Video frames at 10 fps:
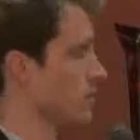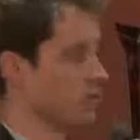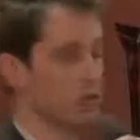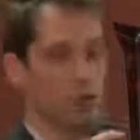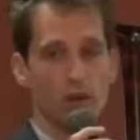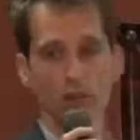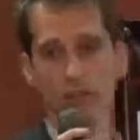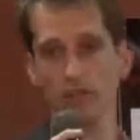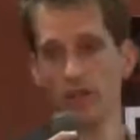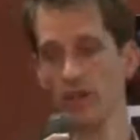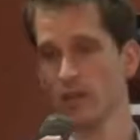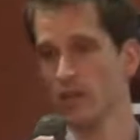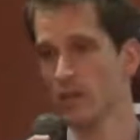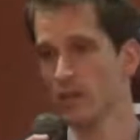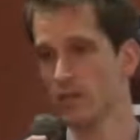So the question then
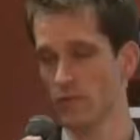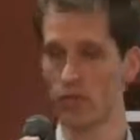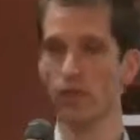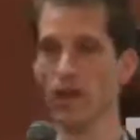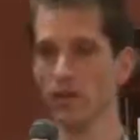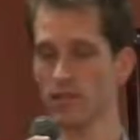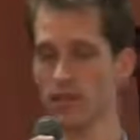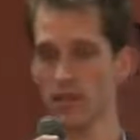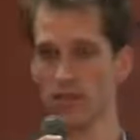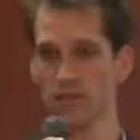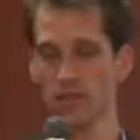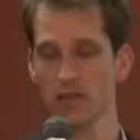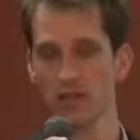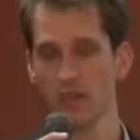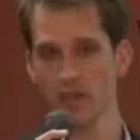is, for the United States,
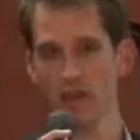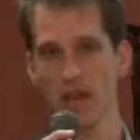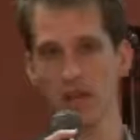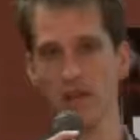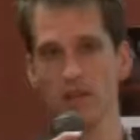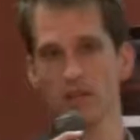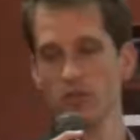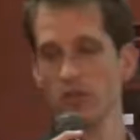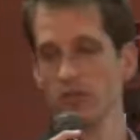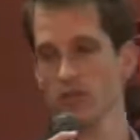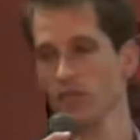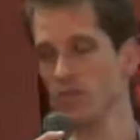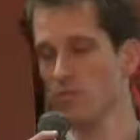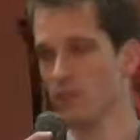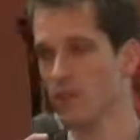can the Industrial
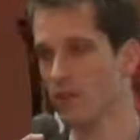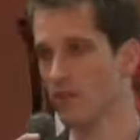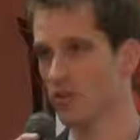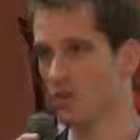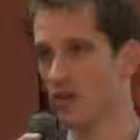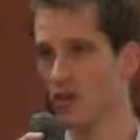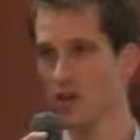Assessment Centers